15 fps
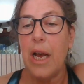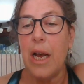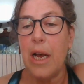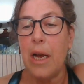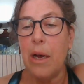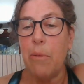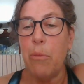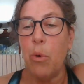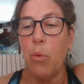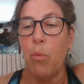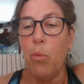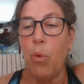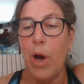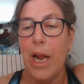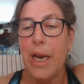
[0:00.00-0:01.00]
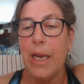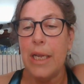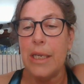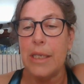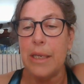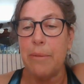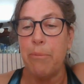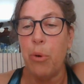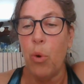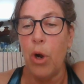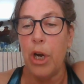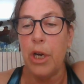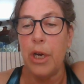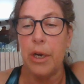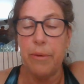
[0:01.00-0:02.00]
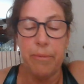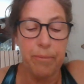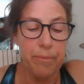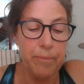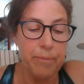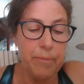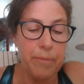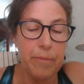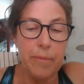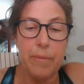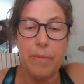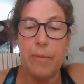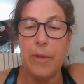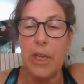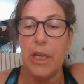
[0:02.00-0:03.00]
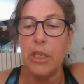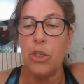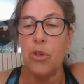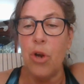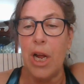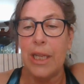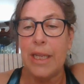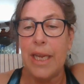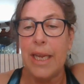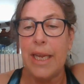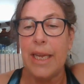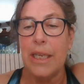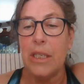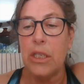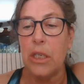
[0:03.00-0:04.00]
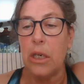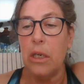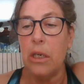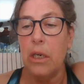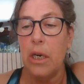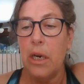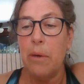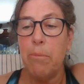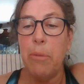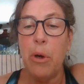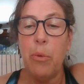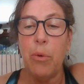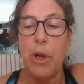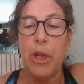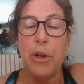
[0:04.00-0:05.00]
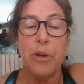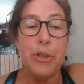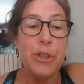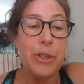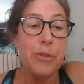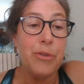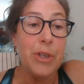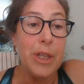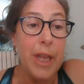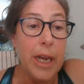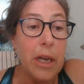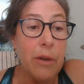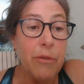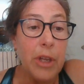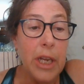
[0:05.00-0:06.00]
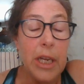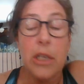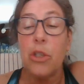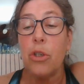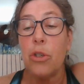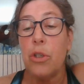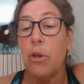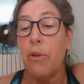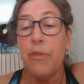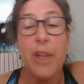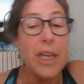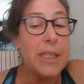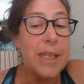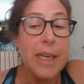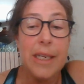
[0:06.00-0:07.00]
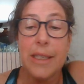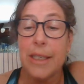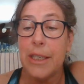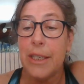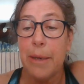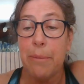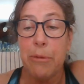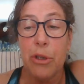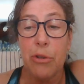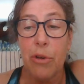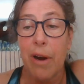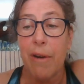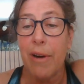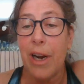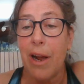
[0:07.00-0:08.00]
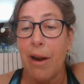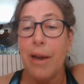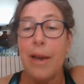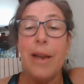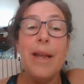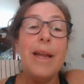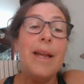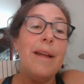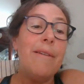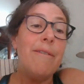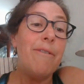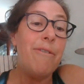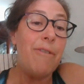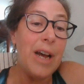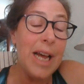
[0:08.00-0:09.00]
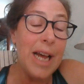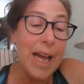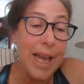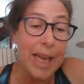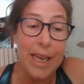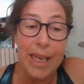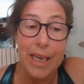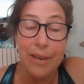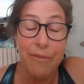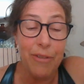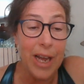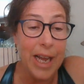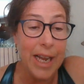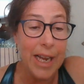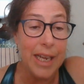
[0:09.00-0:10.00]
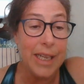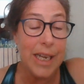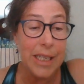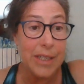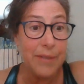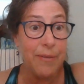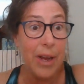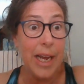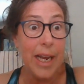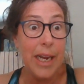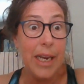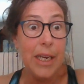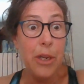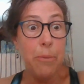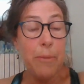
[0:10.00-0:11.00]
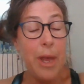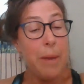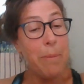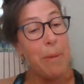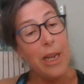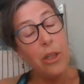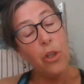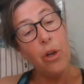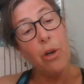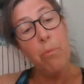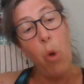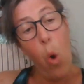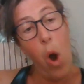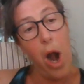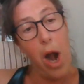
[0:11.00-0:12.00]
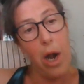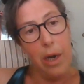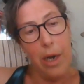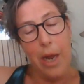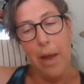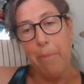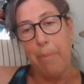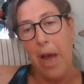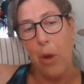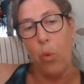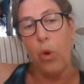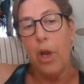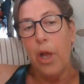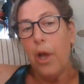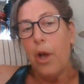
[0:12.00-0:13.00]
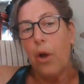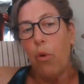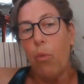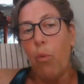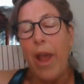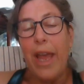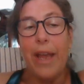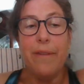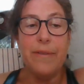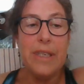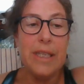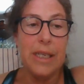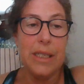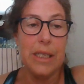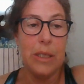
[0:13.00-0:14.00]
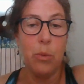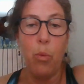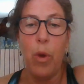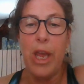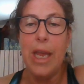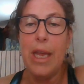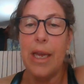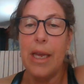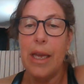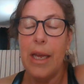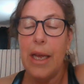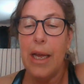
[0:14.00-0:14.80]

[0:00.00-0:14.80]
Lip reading: What is important is not the answer, what your children think of the answer. So if they say it's a shape to draw an art, fine, that's fine. They might learn more about waves this week.